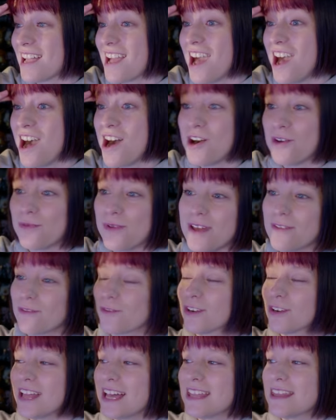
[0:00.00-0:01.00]
oh,
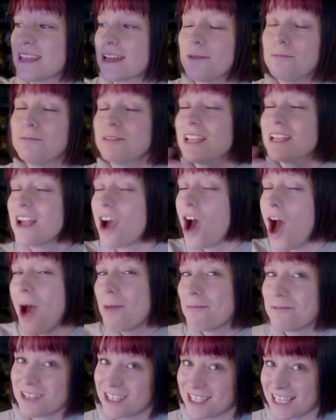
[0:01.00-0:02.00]
we're like the complete
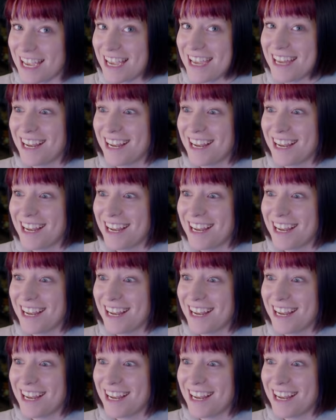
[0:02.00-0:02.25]
opposite